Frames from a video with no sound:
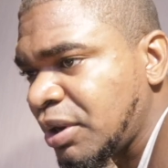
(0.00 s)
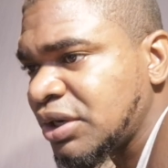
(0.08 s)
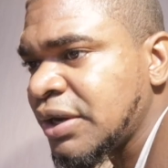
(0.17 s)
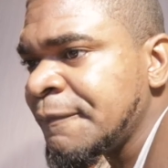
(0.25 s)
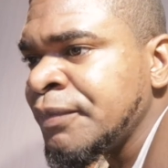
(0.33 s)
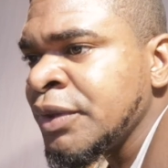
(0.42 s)

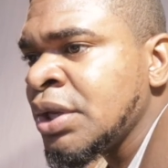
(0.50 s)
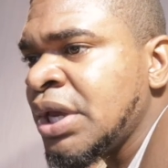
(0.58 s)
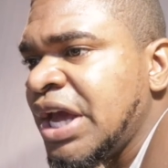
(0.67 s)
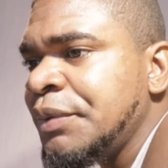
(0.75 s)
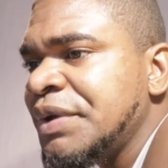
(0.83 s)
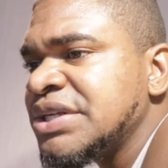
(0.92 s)
But,
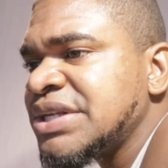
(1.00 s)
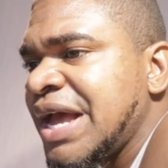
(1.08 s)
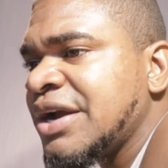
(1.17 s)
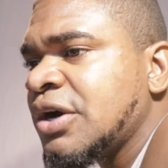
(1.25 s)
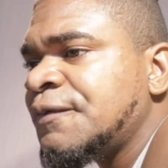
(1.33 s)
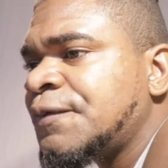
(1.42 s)
anyways,
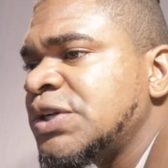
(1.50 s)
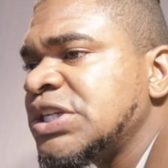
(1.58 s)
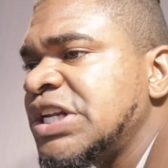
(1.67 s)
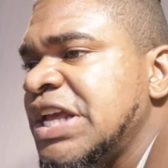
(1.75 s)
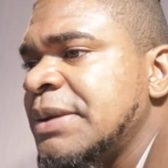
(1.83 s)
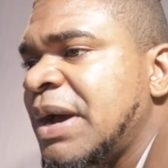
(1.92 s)
I
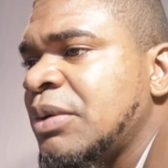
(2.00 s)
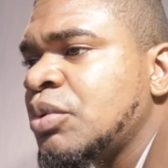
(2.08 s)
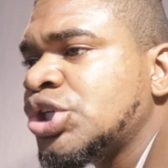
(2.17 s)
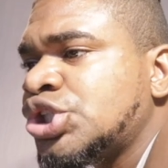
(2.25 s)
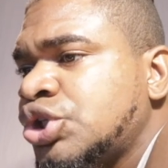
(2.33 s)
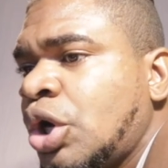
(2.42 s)
confronted him and
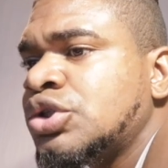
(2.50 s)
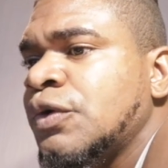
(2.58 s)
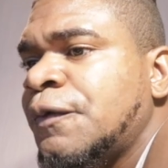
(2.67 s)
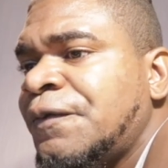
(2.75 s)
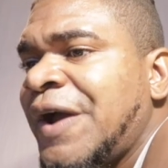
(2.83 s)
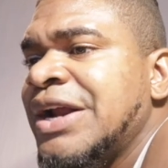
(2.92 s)
was shocked
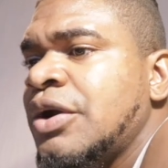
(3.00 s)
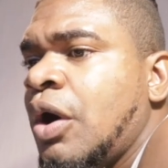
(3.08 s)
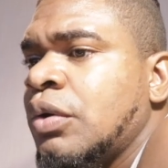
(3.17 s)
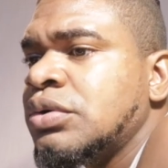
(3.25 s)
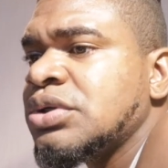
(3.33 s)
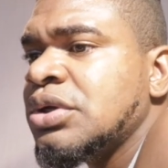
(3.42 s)
to find
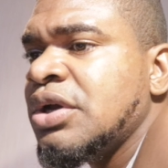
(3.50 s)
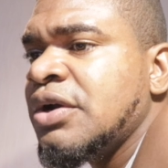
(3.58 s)
out